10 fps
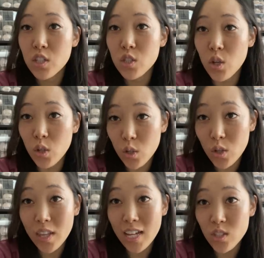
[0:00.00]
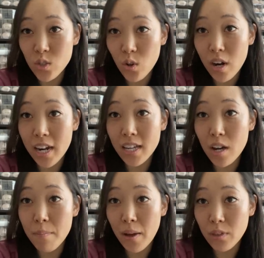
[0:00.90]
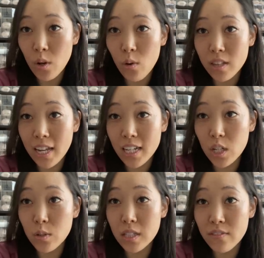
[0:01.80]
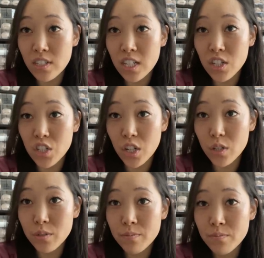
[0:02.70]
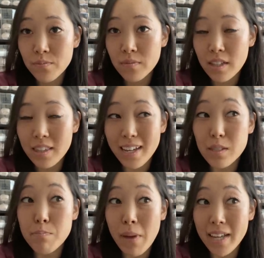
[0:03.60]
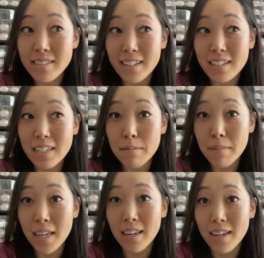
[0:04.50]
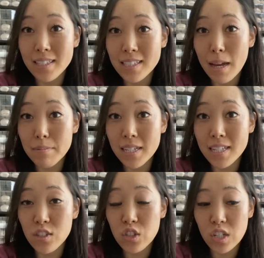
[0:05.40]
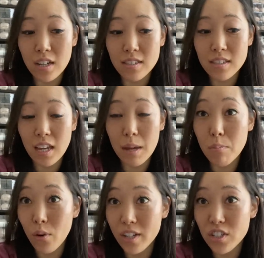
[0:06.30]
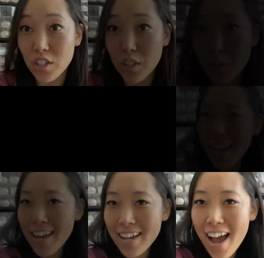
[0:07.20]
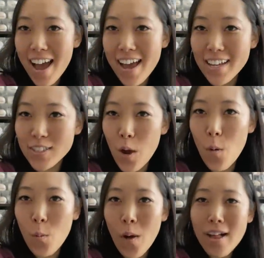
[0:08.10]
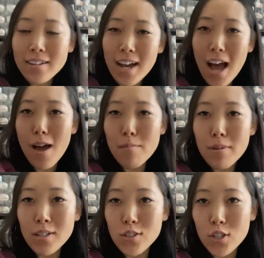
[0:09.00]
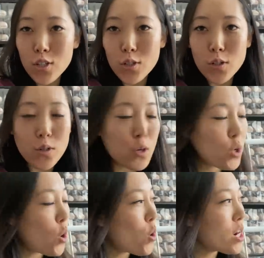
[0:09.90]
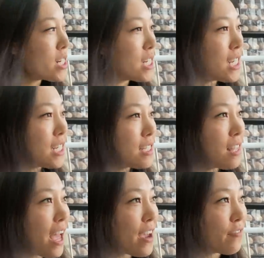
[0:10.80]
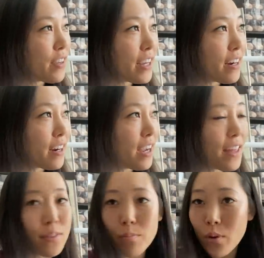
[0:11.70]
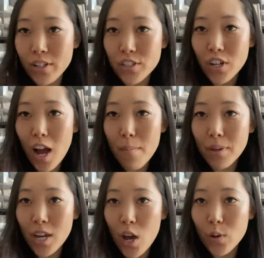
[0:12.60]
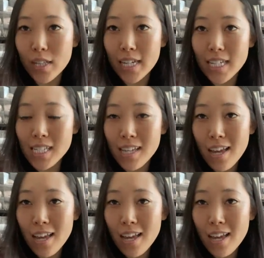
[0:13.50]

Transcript: So you know that story about the old lady who lived in a shoe? That's basically me, except it's just a pointe shoe. Hey guys, welcome to quarantined life here at the Pointe Shop in Oakland.